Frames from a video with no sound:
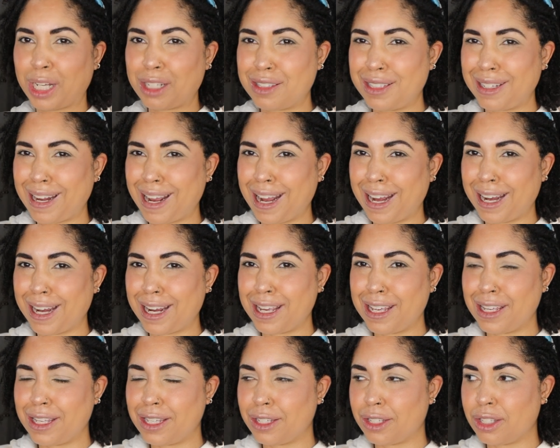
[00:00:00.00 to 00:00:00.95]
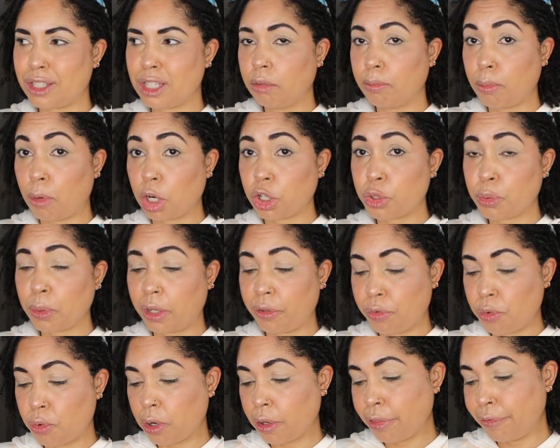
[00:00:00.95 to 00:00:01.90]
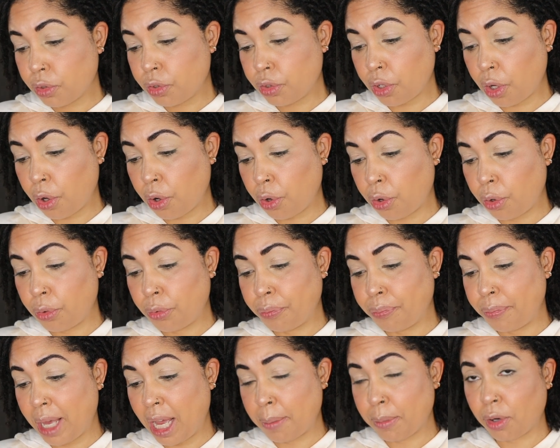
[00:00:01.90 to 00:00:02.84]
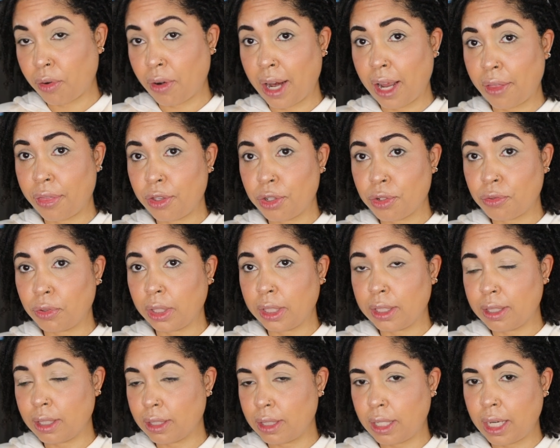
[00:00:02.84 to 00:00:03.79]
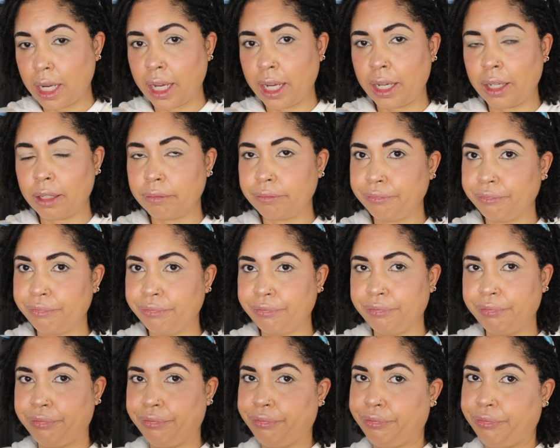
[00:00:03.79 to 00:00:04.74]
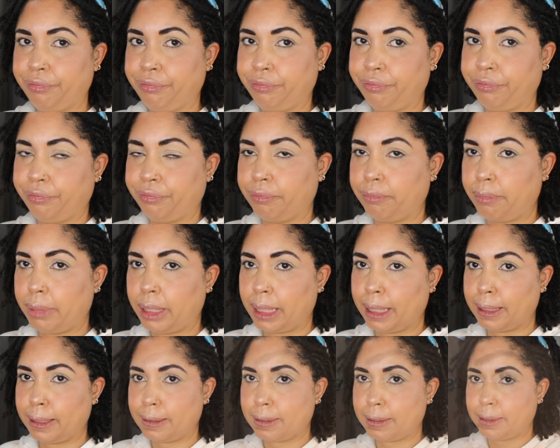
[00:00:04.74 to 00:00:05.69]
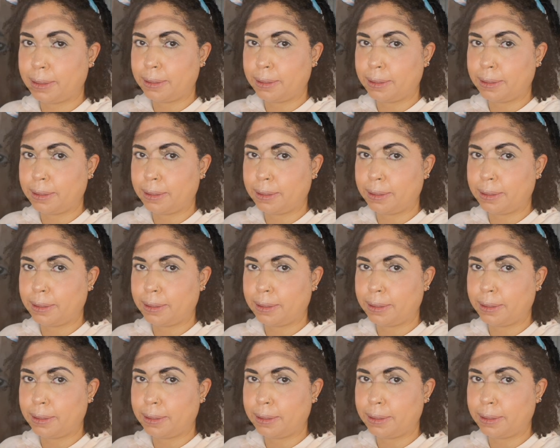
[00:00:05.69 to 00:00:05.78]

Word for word: Today is March 24th, so Pat McGrath is releasing today. Pat.